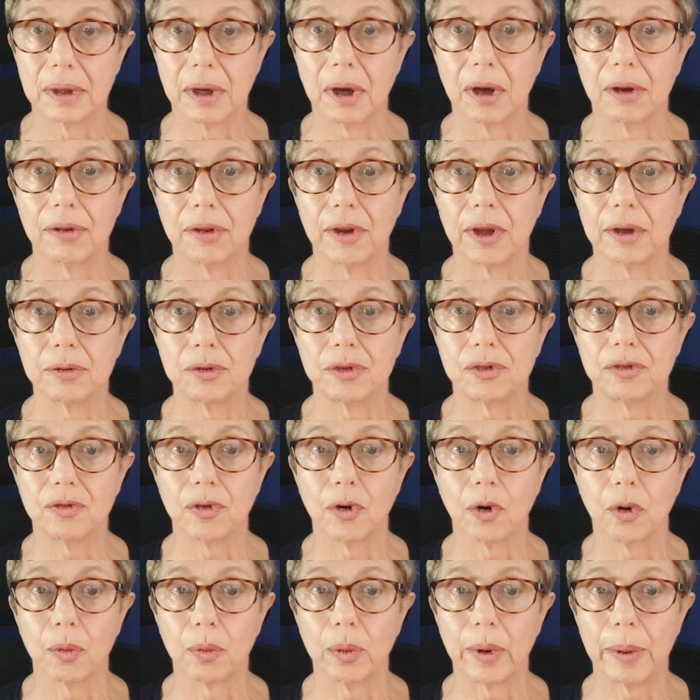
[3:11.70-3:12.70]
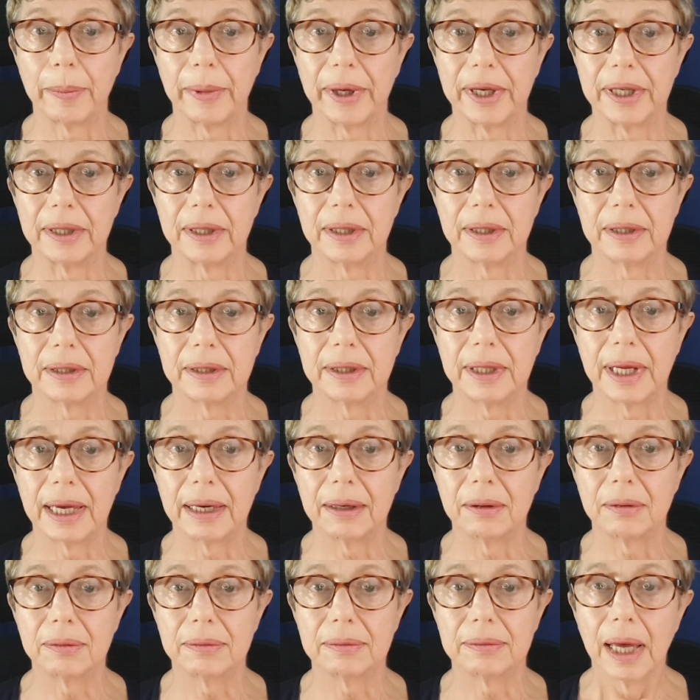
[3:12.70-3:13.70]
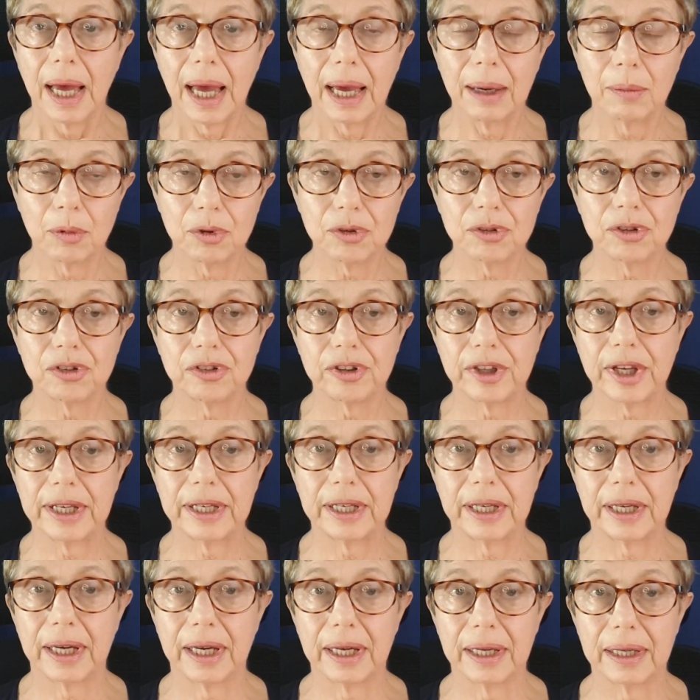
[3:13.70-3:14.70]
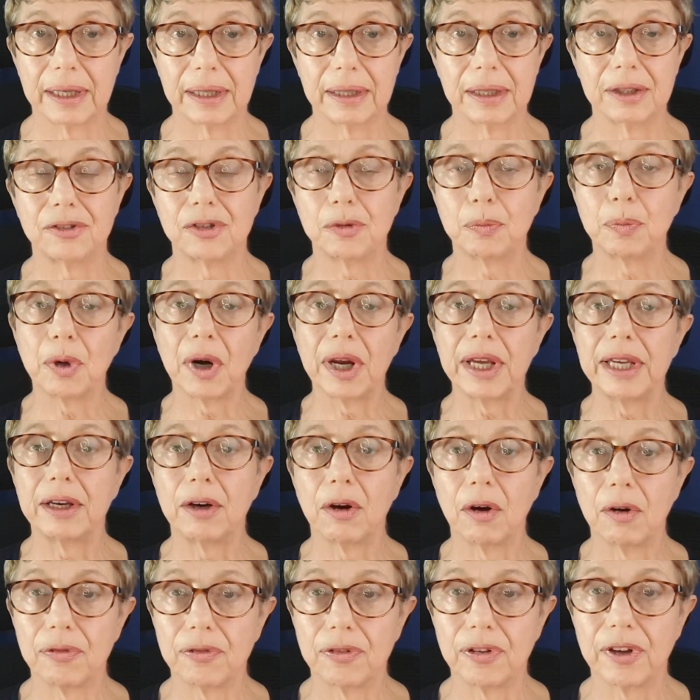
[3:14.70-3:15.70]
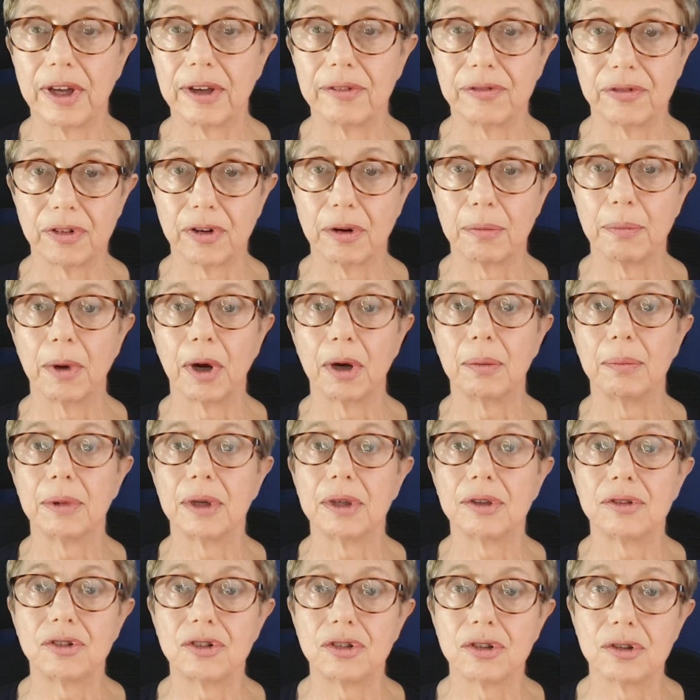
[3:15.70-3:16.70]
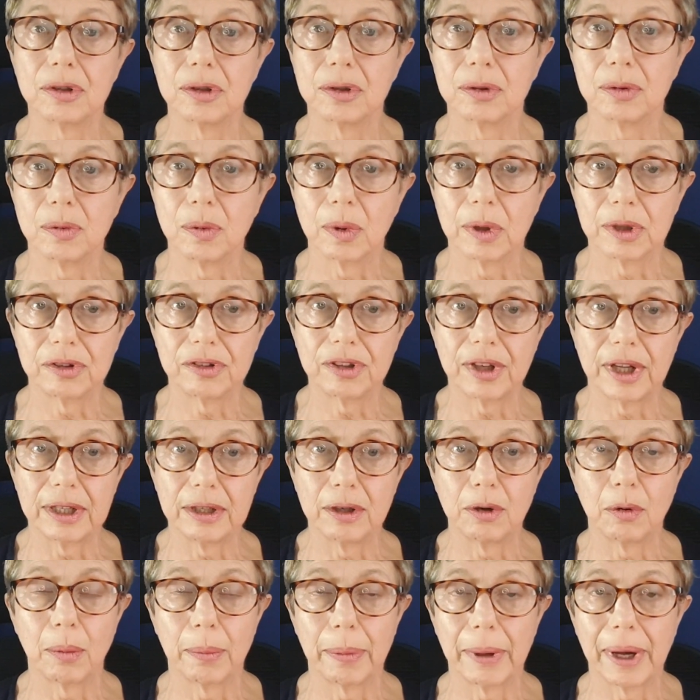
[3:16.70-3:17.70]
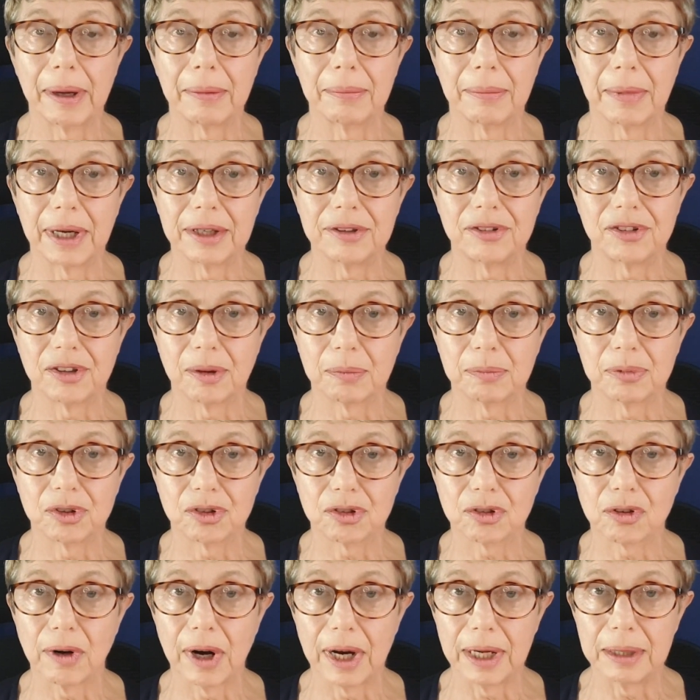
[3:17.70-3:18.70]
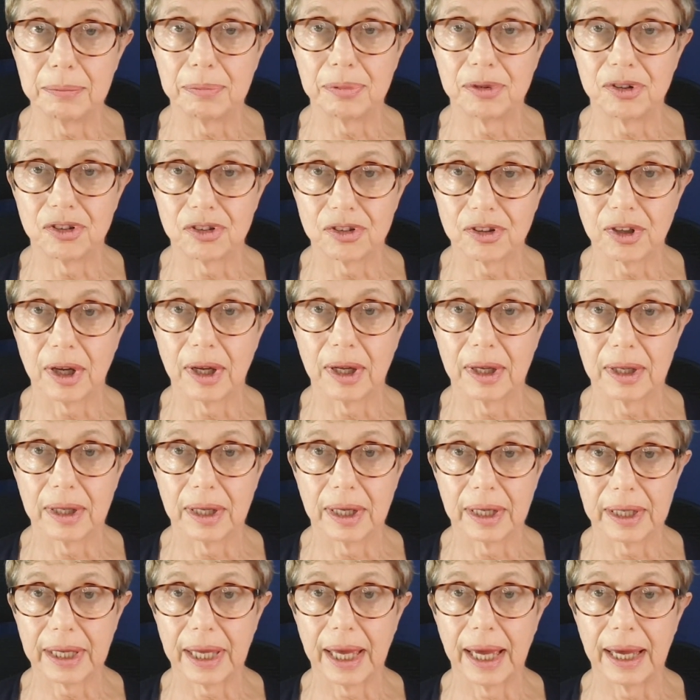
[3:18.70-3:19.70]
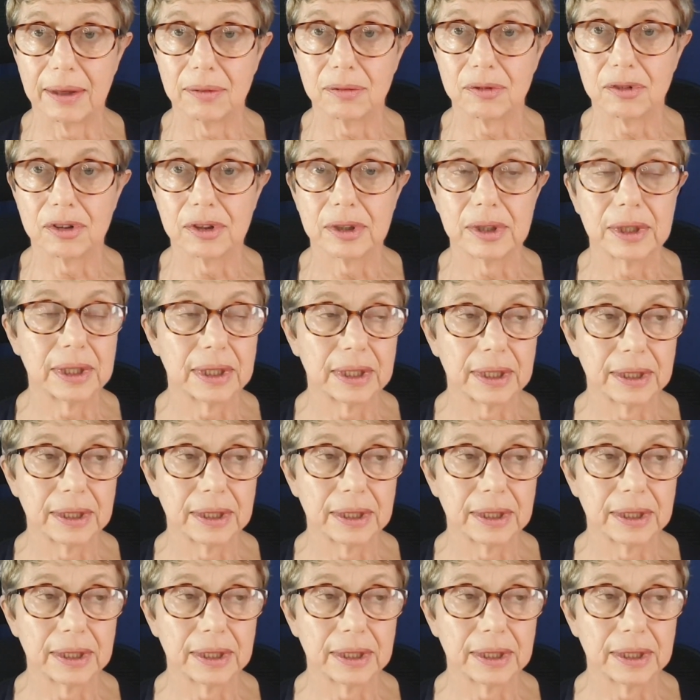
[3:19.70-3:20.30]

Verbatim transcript: on those four women. Now, I want to take a, uh, to break off here for a moment to uh, tell you about my Subscribe Star account.